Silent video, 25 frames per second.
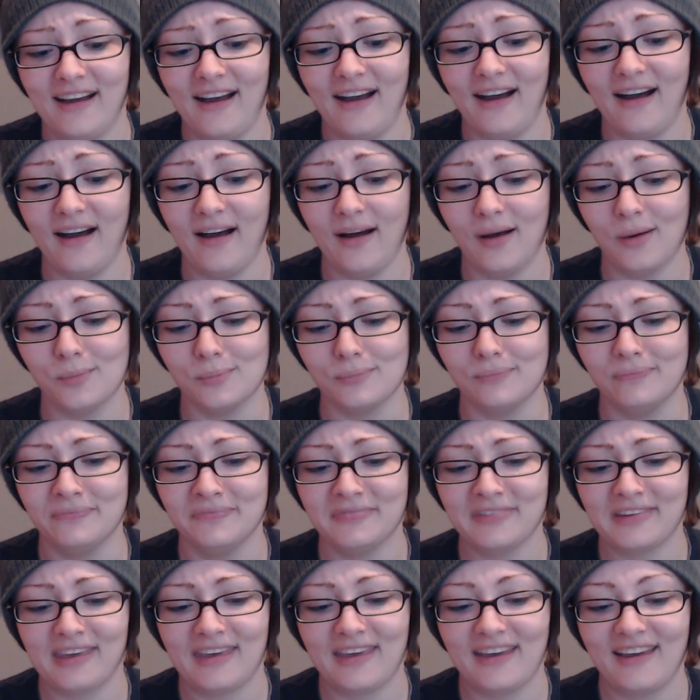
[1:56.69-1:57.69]

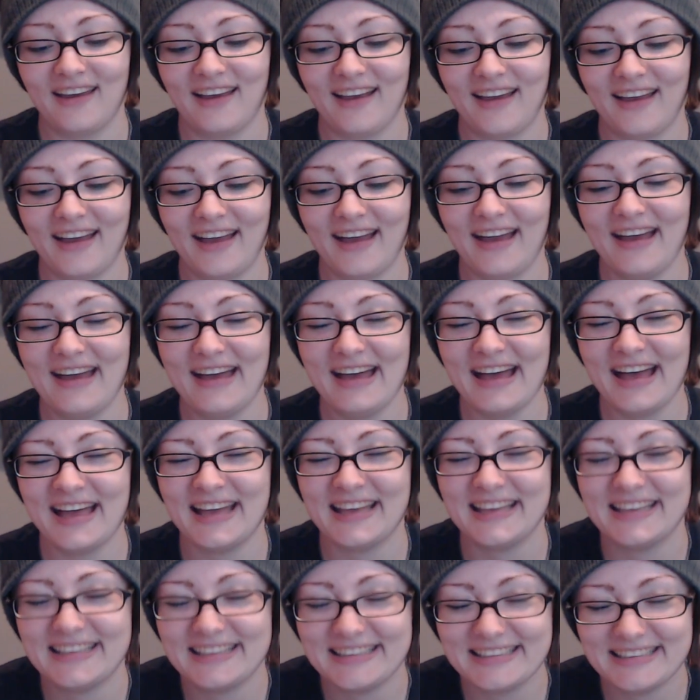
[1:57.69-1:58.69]

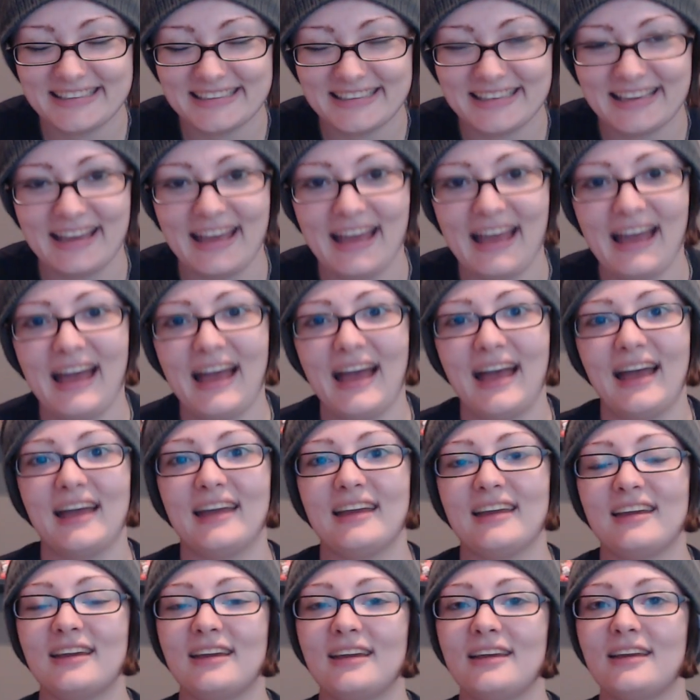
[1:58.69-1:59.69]

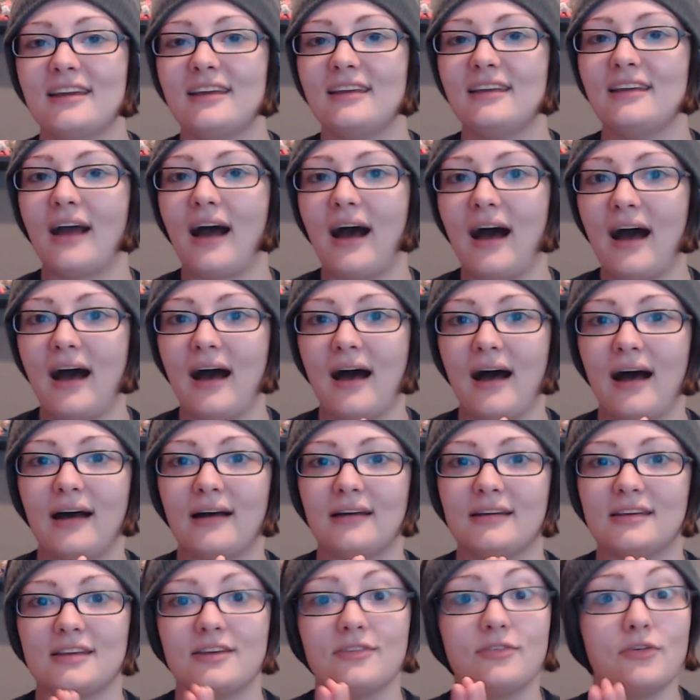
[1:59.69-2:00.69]

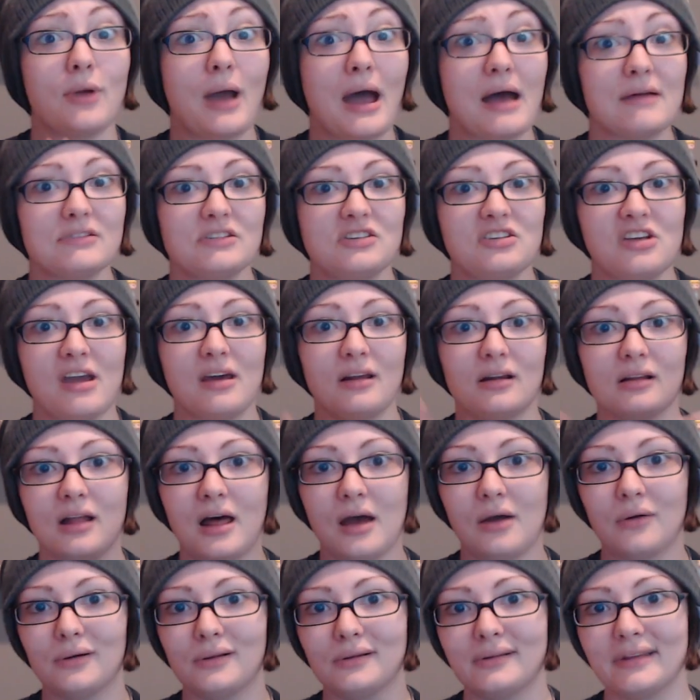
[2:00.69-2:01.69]
if you have a channel,
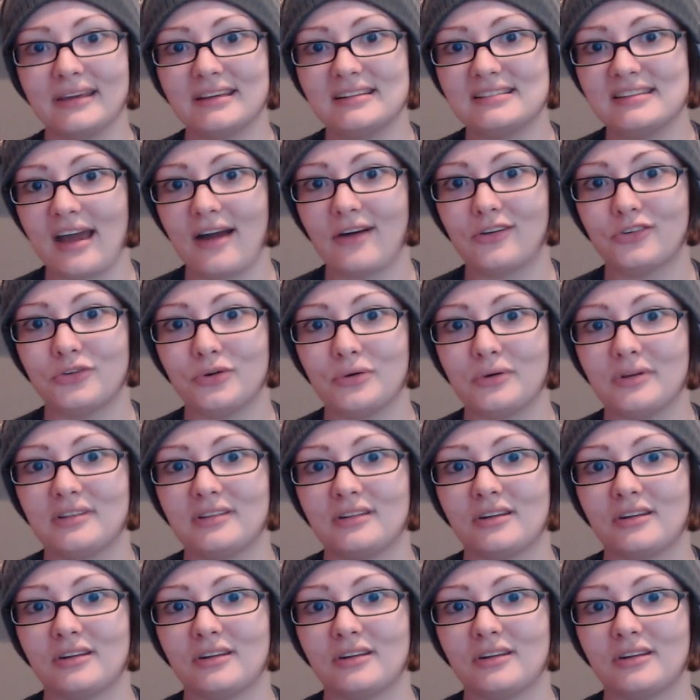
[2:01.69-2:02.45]
I will link down to it in the